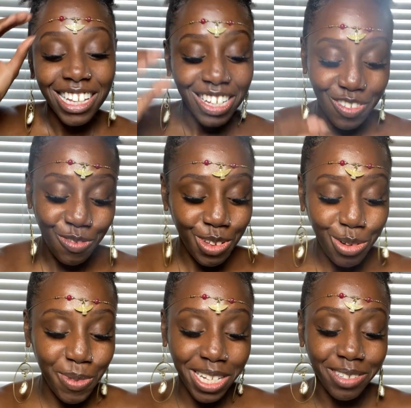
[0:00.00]
You feel
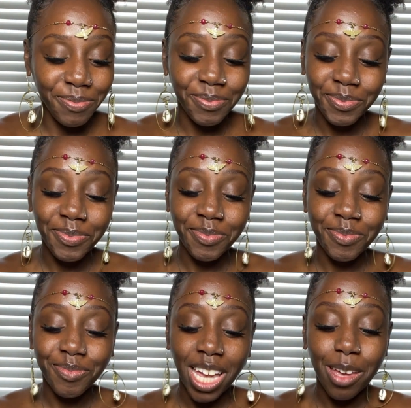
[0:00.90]
me?
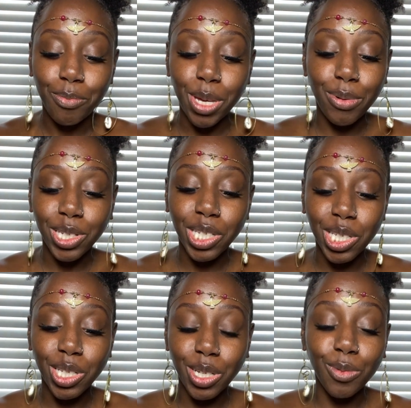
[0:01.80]
Be
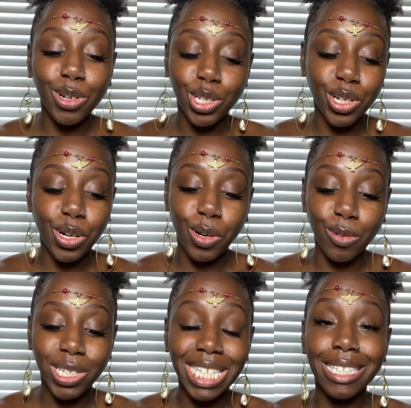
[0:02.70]
persistent with your
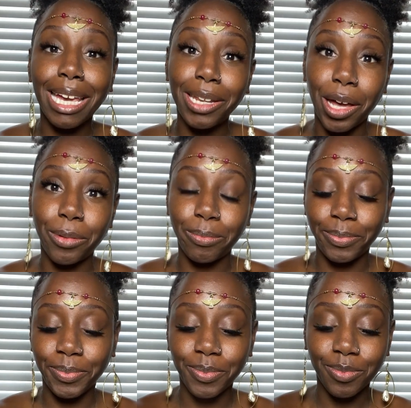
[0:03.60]
goals and say no.
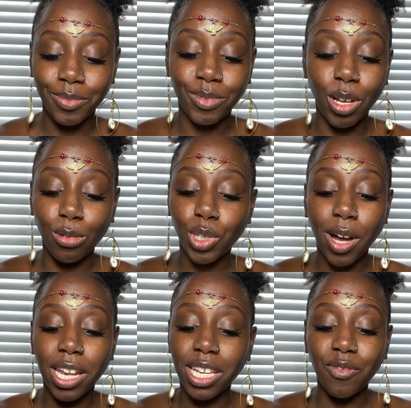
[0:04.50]
Don't
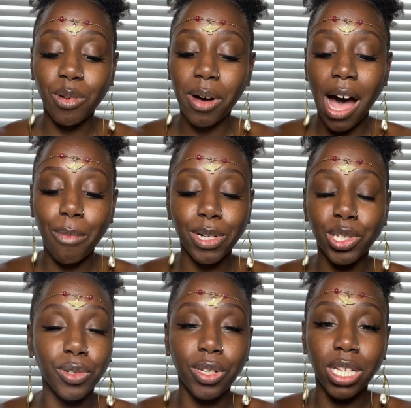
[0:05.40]
try to give them an
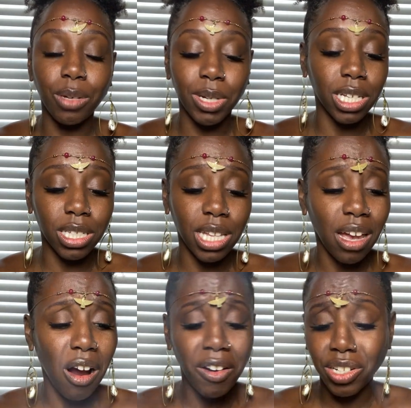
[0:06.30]
opportunity because they
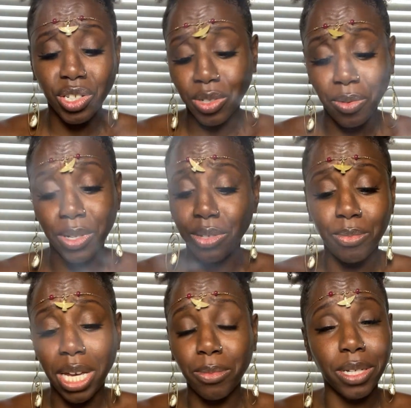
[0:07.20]
already showing you,
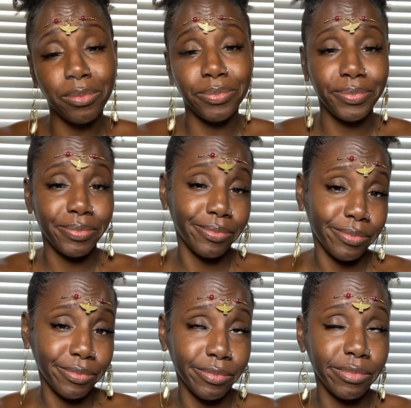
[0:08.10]
baby.
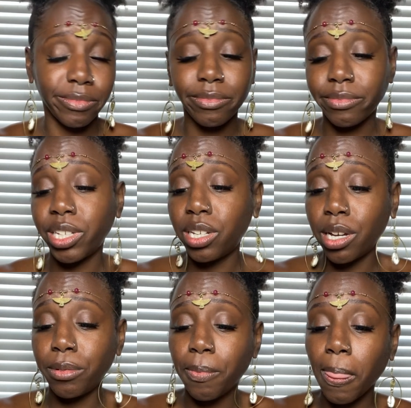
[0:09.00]
You
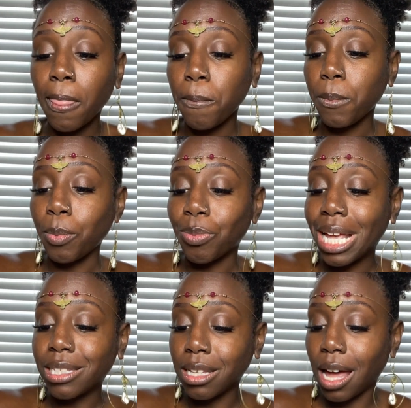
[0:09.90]
know,
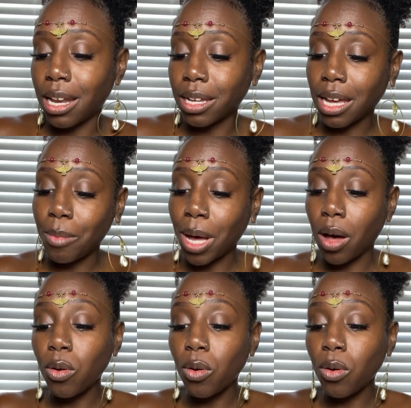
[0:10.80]
that's a lot that came out.